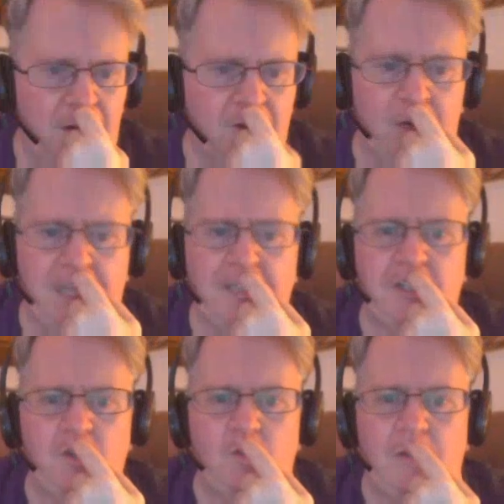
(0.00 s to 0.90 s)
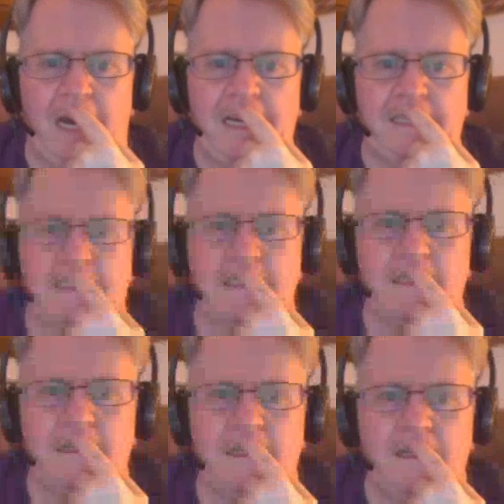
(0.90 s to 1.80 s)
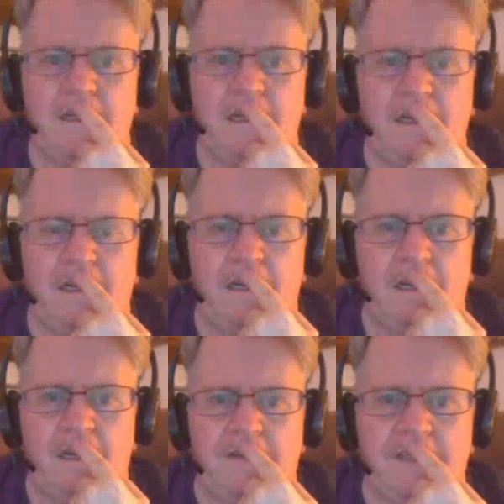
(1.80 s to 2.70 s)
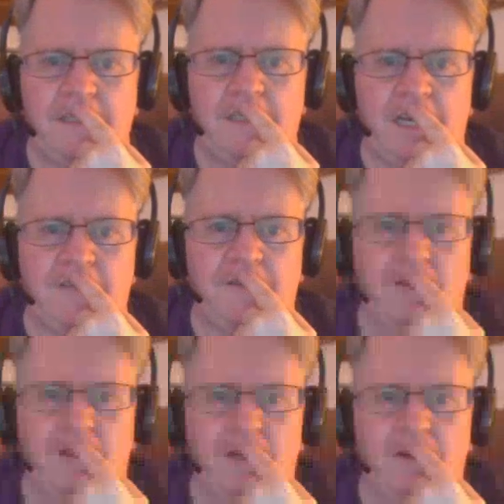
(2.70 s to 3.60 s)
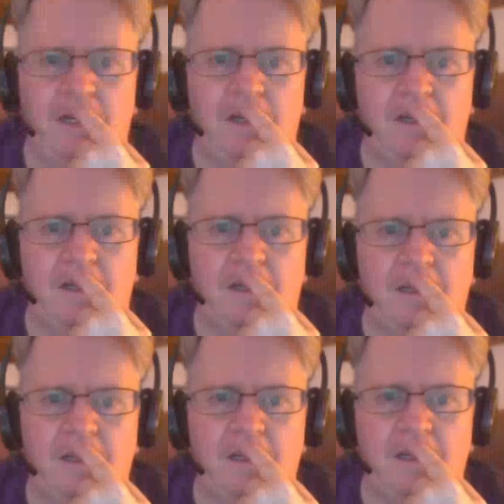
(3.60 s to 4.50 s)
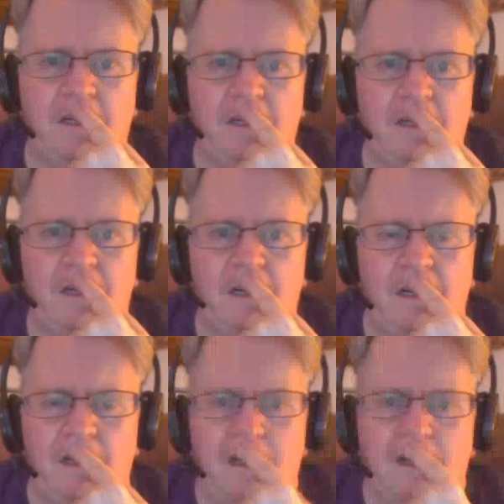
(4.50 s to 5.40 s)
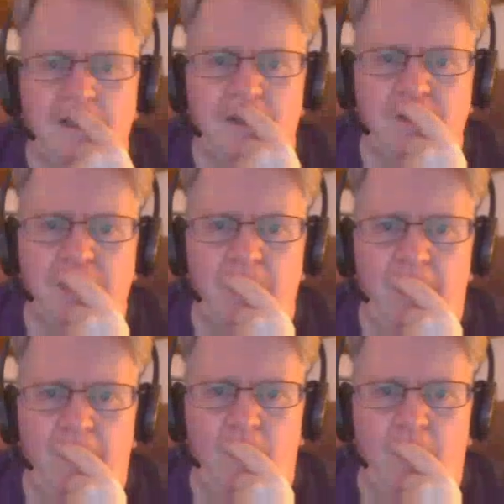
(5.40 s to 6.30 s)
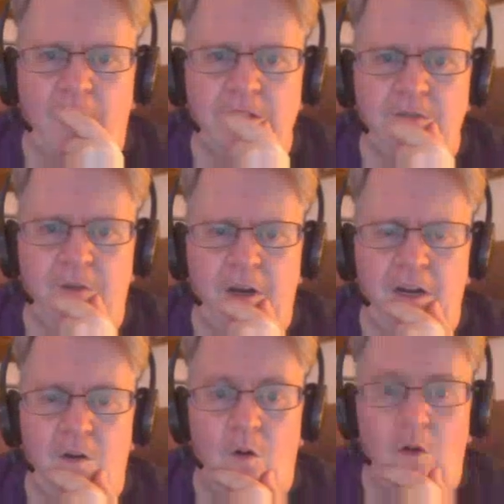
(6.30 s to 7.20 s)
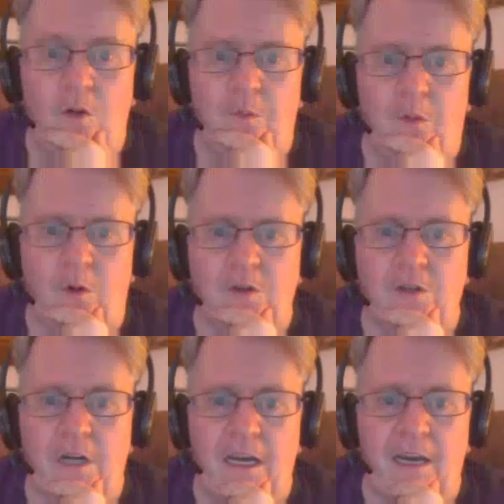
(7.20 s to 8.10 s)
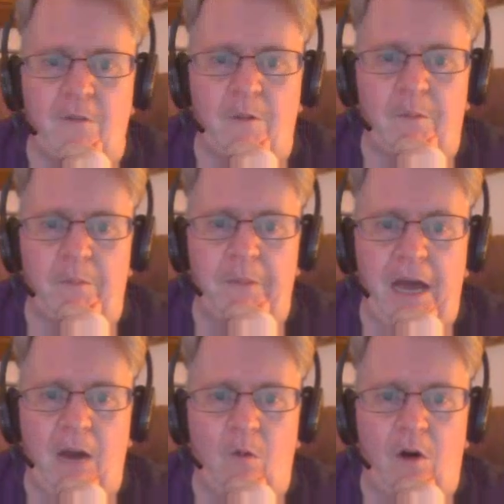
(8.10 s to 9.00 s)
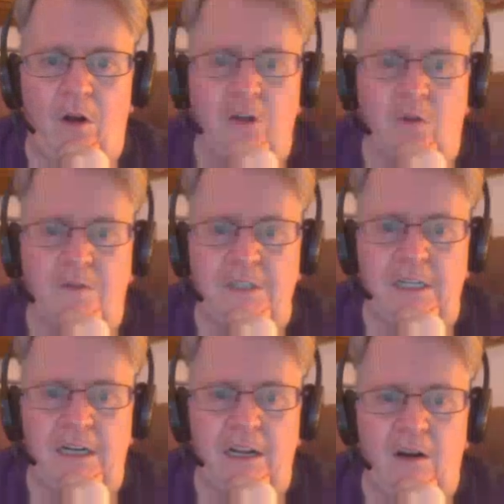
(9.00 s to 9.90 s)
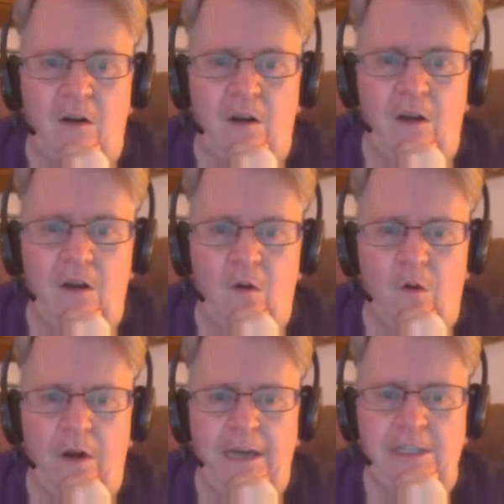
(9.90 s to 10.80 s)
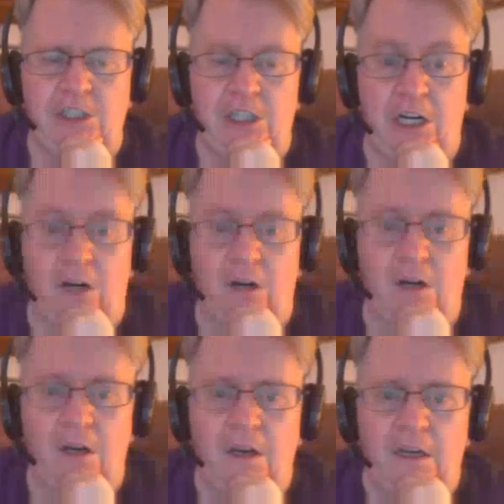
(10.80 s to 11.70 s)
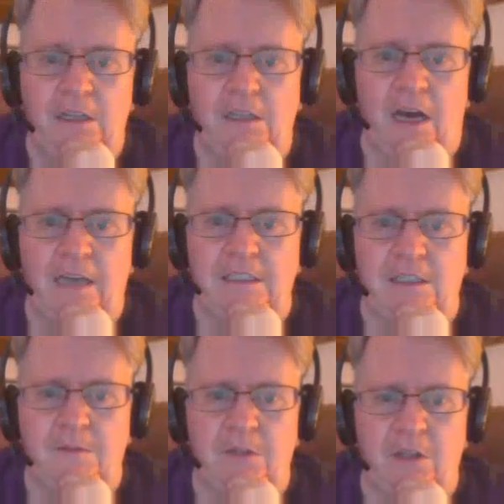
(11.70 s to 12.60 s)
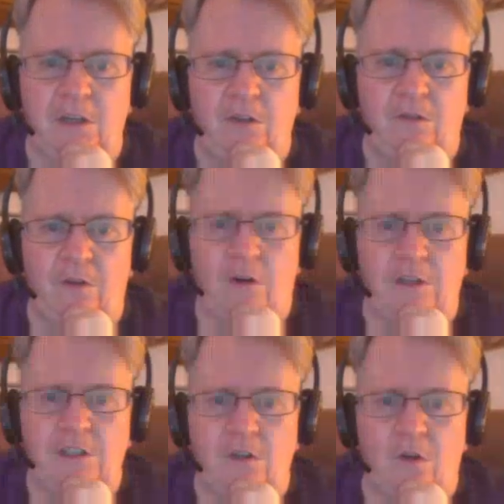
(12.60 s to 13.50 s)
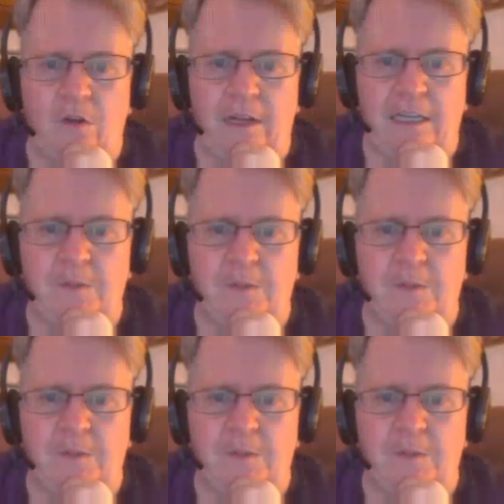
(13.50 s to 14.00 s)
22. Nice. If successful, go here. Searching around the walls, you find an old portrait hanging from the back wall, a dwarf seated in an ornate chair. His eyes seem to look at you very soul. Then he